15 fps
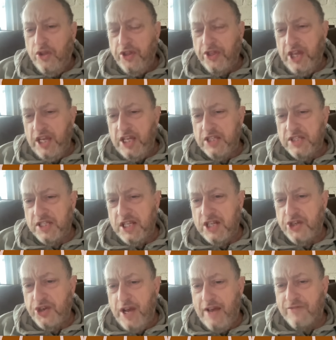the things
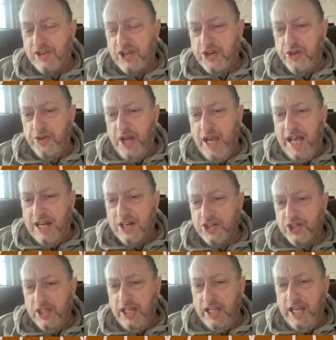that you have to do to
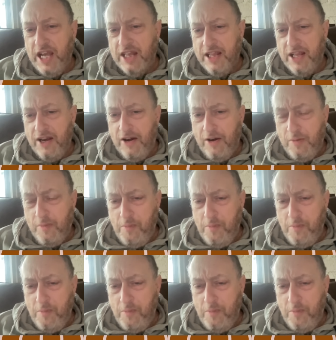actually get there?